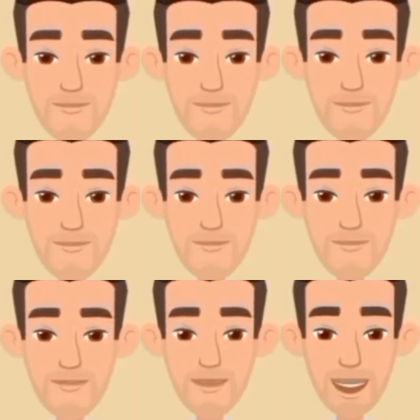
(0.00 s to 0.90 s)

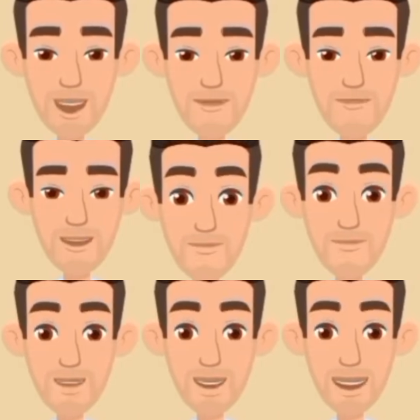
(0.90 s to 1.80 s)
Examples in all
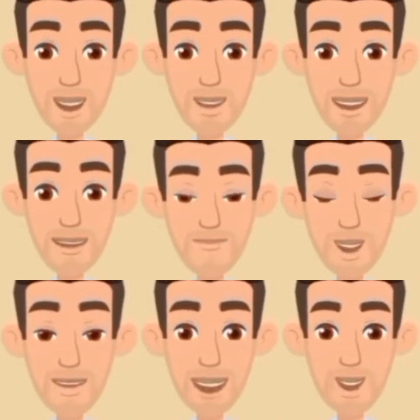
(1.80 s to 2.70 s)
forms.
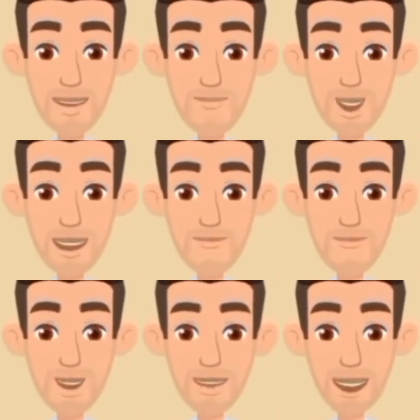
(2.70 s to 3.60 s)

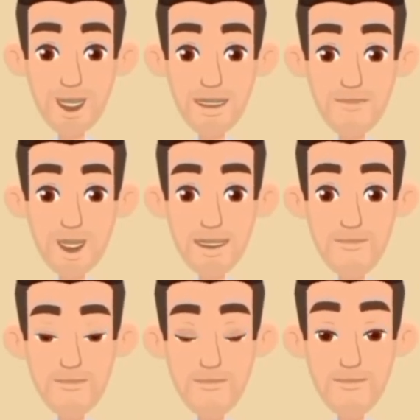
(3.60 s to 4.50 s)
Affirmative:
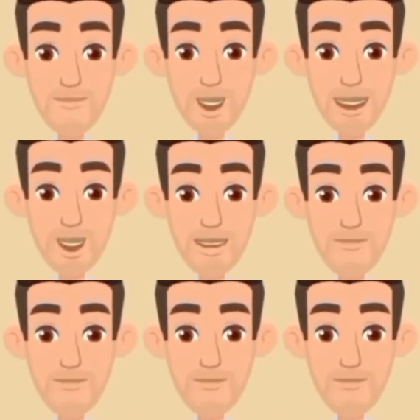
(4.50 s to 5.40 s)
I
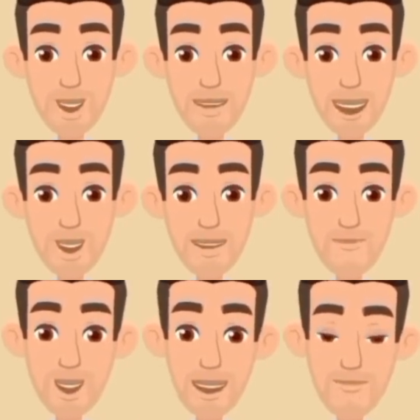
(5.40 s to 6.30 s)
watched TV
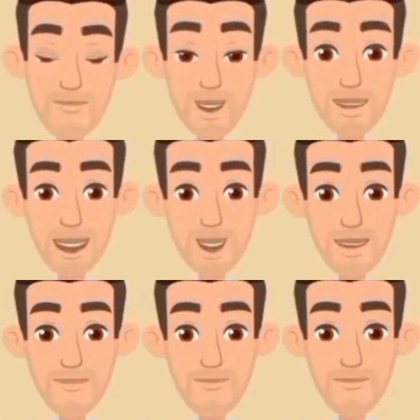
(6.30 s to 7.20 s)
last night.
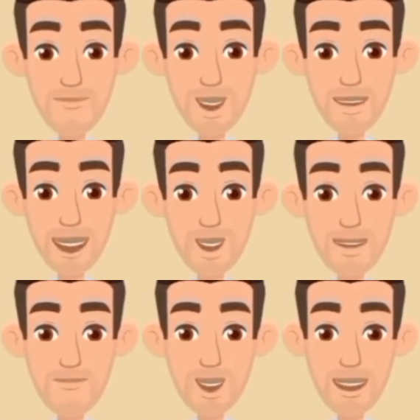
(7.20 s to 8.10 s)
She
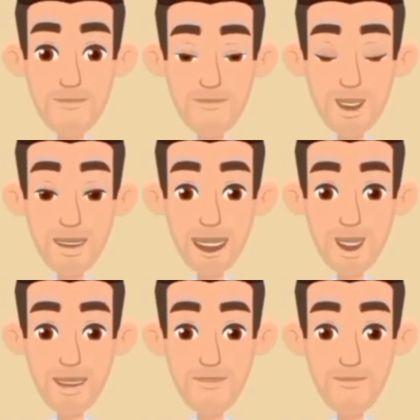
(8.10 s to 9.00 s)
cooked dinner
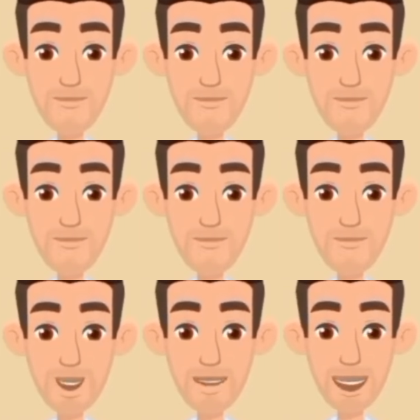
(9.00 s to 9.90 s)
yesterday.
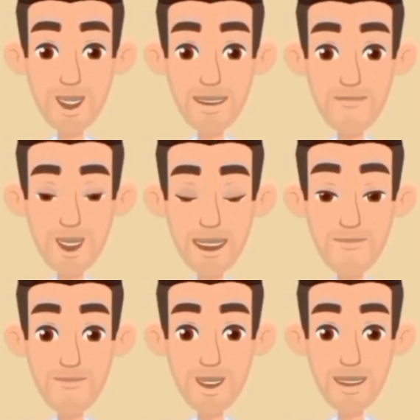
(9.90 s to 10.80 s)

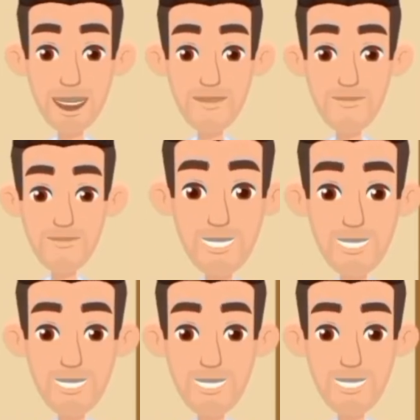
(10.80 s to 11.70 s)
Negative:
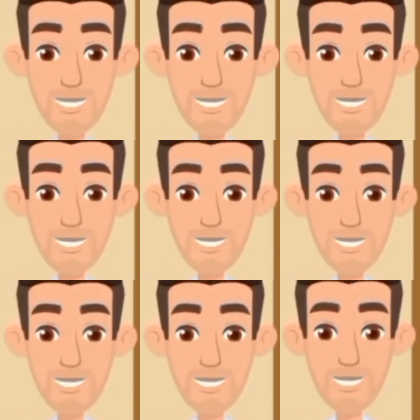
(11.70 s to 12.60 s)
I didn't watch TV